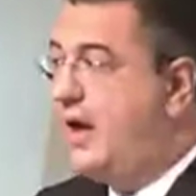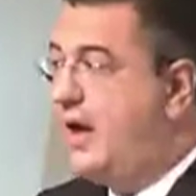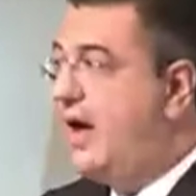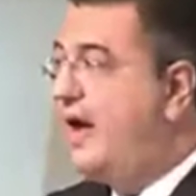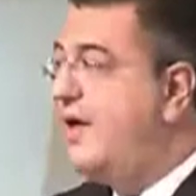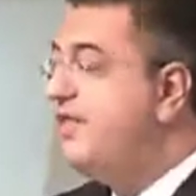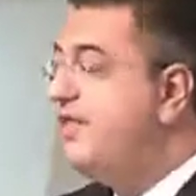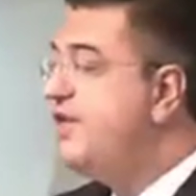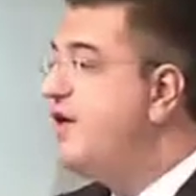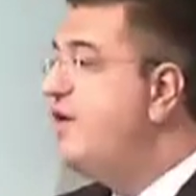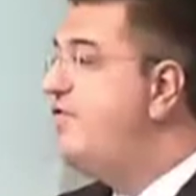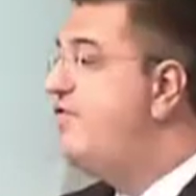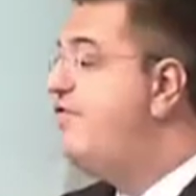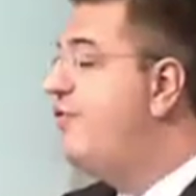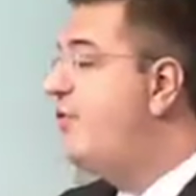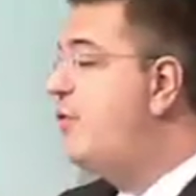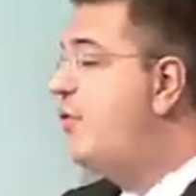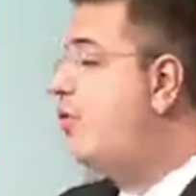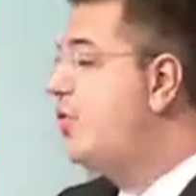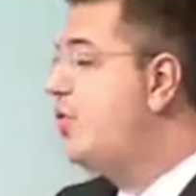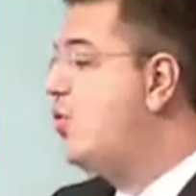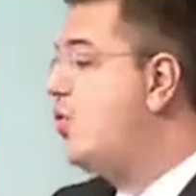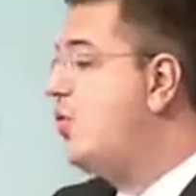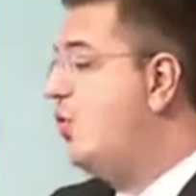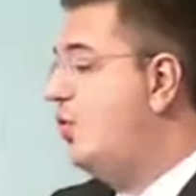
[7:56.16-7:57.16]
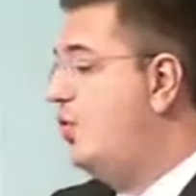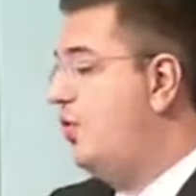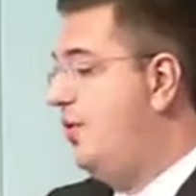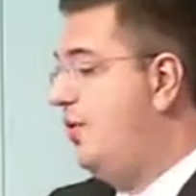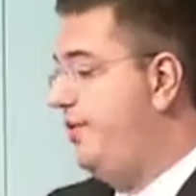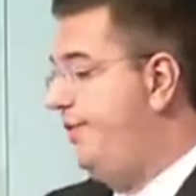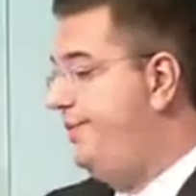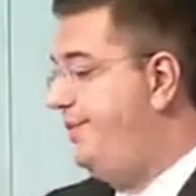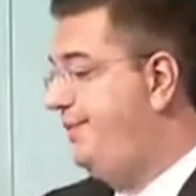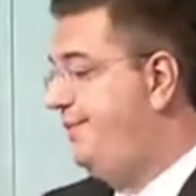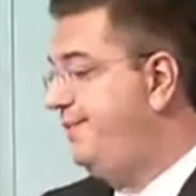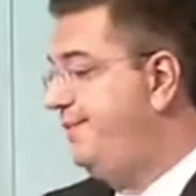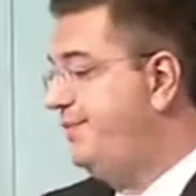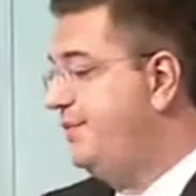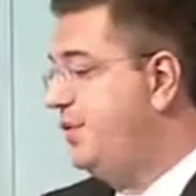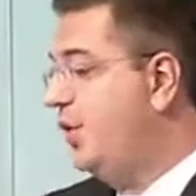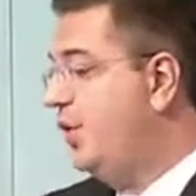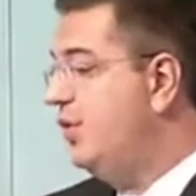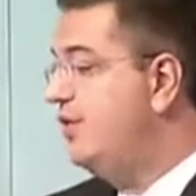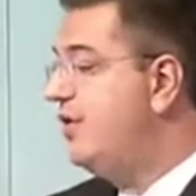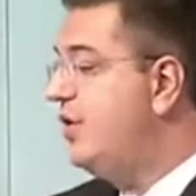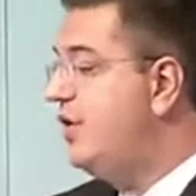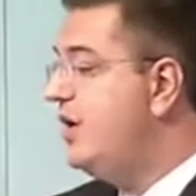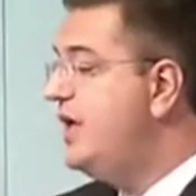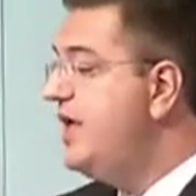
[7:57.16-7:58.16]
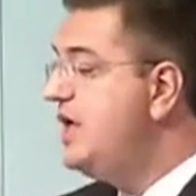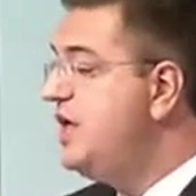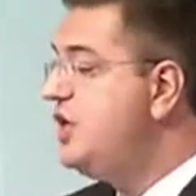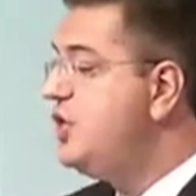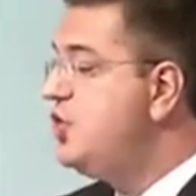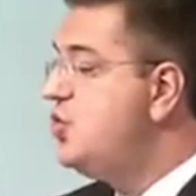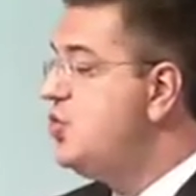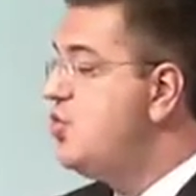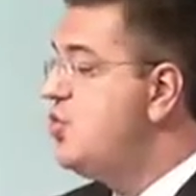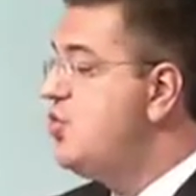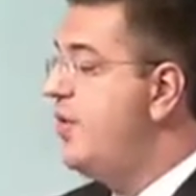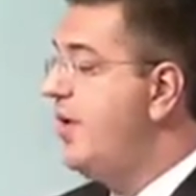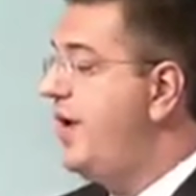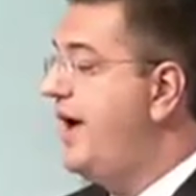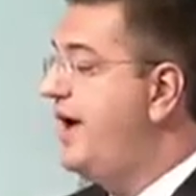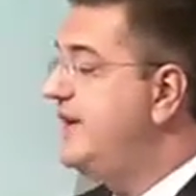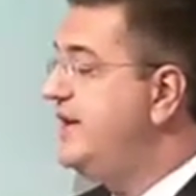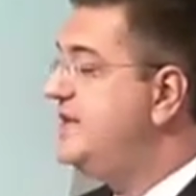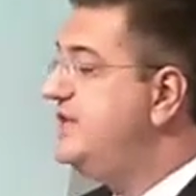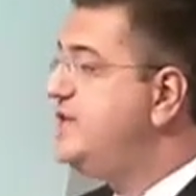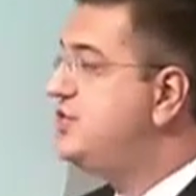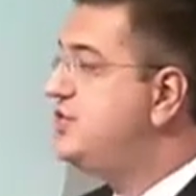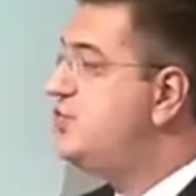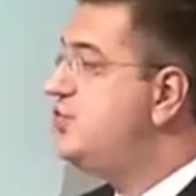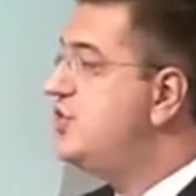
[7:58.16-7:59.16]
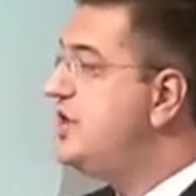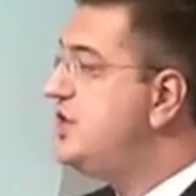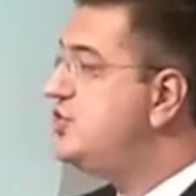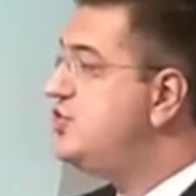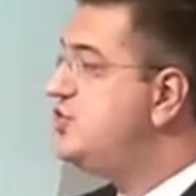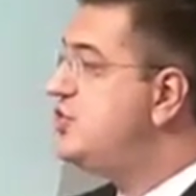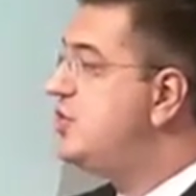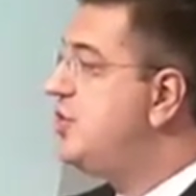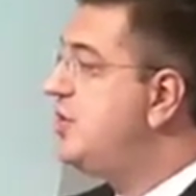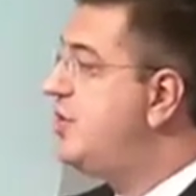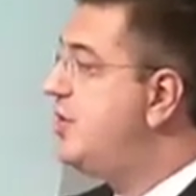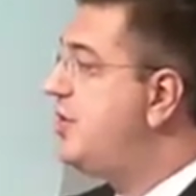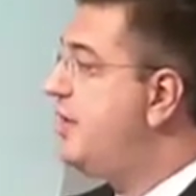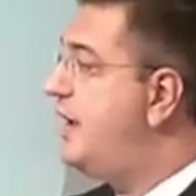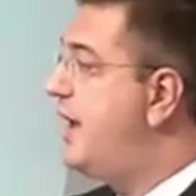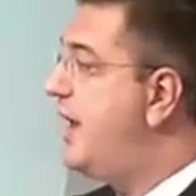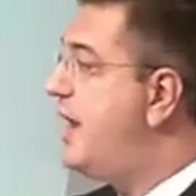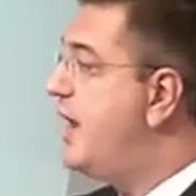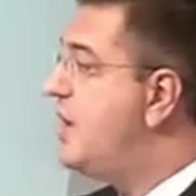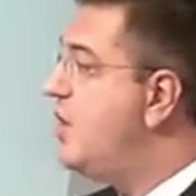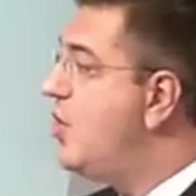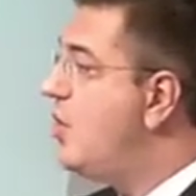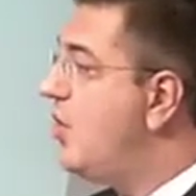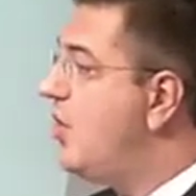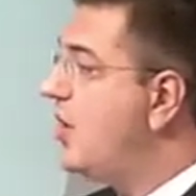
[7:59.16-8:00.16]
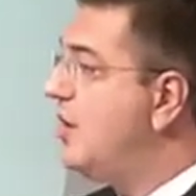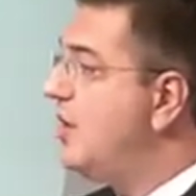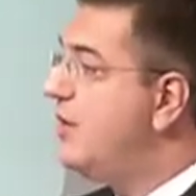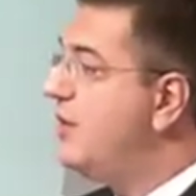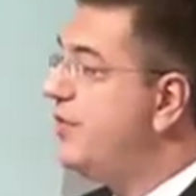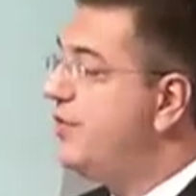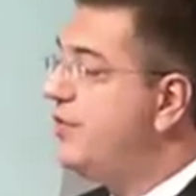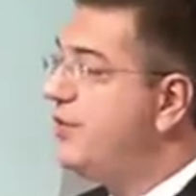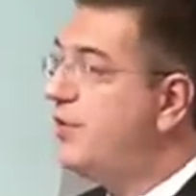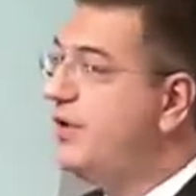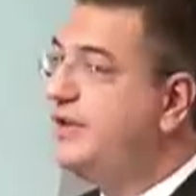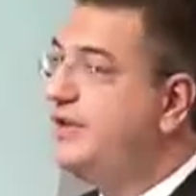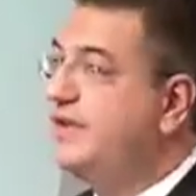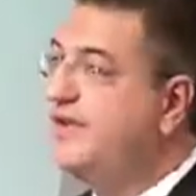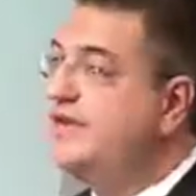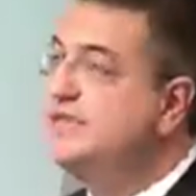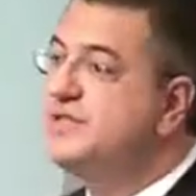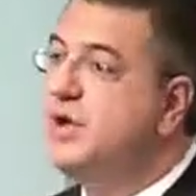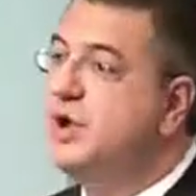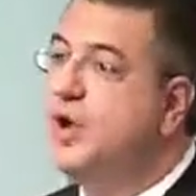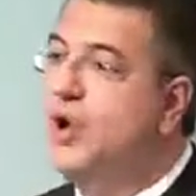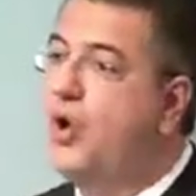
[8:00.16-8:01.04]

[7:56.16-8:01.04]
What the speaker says: I therefore call on the EU and its regional and local authorities